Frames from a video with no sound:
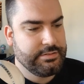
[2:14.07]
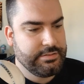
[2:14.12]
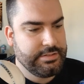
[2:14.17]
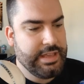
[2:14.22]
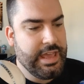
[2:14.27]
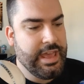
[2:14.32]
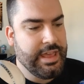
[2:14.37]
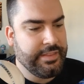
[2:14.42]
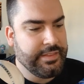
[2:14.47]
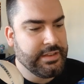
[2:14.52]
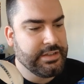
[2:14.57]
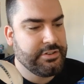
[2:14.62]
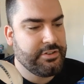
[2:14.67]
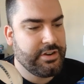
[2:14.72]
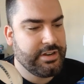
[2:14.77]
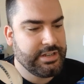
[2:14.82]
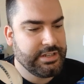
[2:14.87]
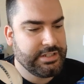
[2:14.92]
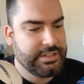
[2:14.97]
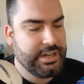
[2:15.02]
yeah, they're
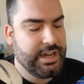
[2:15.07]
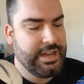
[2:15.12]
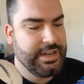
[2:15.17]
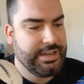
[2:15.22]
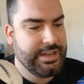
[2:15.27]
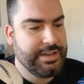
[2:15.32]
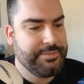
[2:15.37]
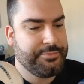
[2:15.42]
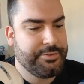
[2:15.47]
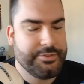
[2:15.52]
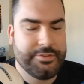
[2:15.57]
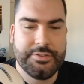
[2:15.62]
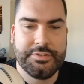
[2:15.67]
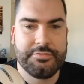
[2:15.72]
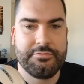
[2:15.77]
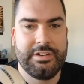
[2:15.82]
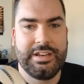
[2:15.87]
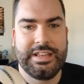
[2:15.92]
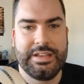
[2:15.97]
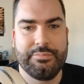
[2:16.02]
trying to tighten up on those
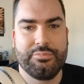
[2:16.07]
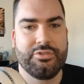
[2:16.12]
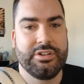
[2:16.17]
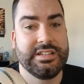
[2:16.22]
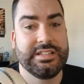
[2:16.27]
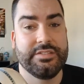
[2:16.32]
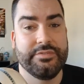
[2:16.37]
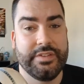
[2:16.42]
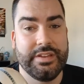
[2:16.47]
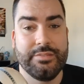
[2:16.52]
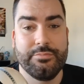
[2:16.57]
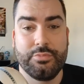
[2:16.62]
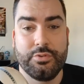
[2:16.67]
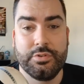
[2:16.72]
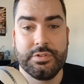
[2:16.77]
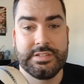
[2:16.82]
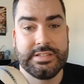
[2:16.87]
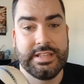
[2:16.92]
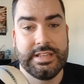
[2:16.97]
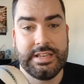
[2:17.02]
really oppressive end
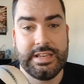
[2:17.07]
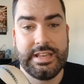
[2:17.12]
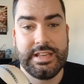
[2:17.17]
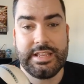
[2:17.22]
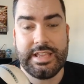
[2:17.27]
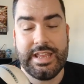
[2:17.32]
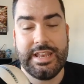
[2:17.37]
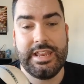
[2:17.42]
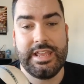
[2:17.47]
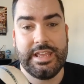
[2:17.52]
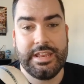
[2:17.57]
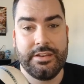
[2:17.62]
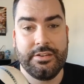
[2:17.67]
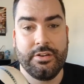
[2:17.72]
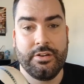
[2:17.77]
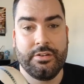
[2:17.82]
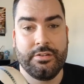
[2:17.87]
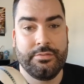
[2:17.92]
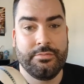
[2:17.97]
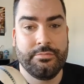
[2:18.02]
boards that can end
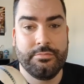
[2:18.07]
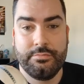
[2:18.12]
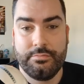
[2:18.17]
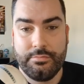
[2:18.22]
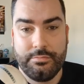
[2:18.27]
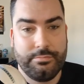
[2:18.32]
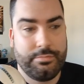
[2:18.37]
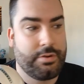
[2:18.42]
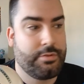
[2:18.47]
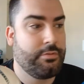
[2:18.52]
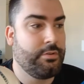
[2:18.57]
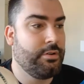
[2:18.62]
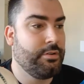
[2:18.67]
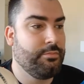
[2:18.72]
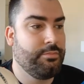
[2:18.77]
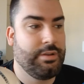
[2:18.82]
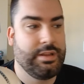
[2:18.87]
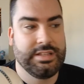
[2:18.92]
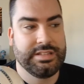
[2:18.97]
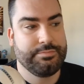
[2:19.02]
on Baron
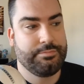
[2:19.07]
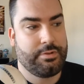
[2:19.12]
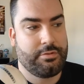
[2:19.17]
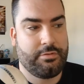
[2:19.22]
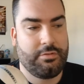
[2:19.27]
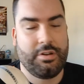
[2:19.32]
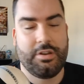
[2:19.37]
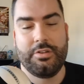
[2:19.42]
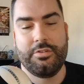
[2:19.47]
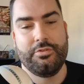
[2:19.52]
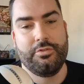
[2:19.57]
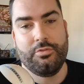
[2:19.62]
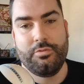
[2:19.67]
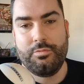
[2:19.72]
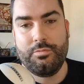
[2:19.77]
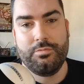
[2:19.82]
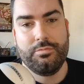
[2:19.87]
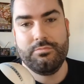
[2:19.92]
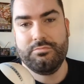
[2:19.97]
plus Borreload, or